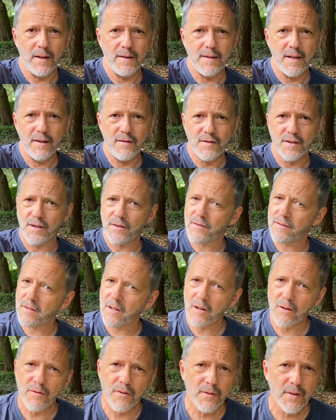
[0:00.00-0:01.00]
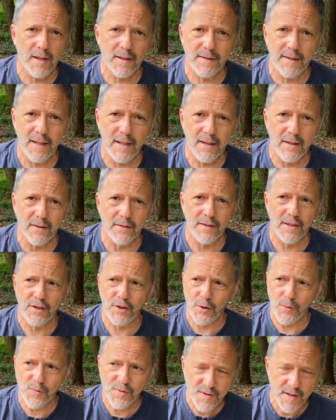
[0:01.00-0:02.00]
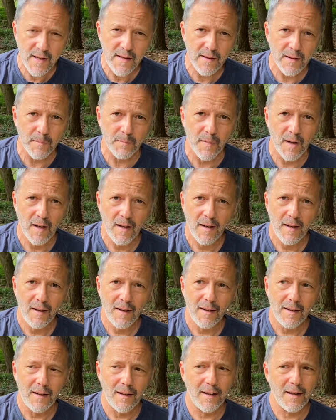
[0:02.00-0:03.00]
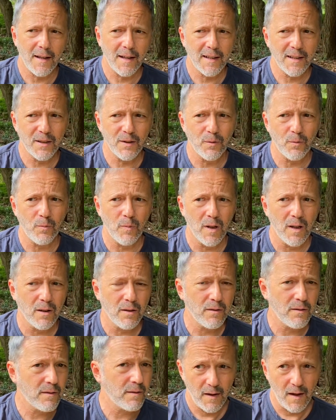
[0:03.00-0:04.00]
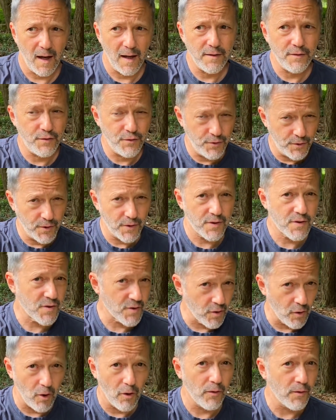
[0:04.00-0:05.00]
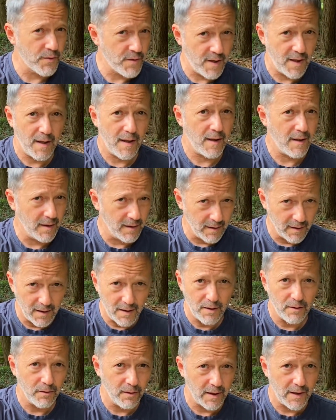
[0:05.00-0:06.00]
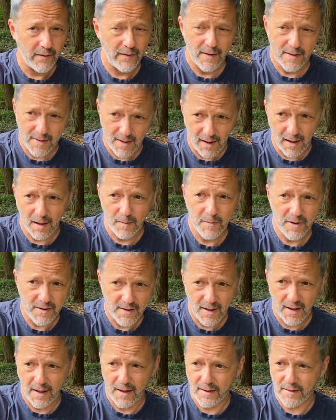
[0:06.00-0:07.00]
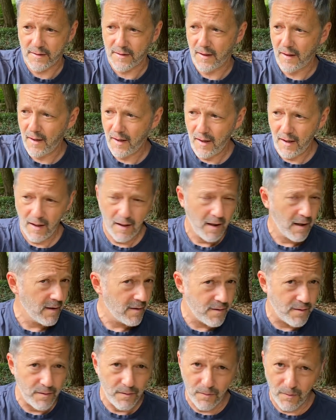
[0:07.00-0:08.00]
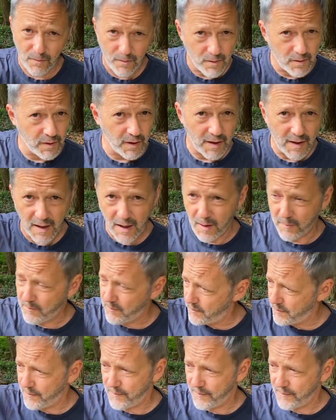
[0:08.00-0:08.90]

there." And she goes, "No, they're not there. Did you see them?" And I go, "Well, I just saw their tent, literally, in the time it takes to clean up,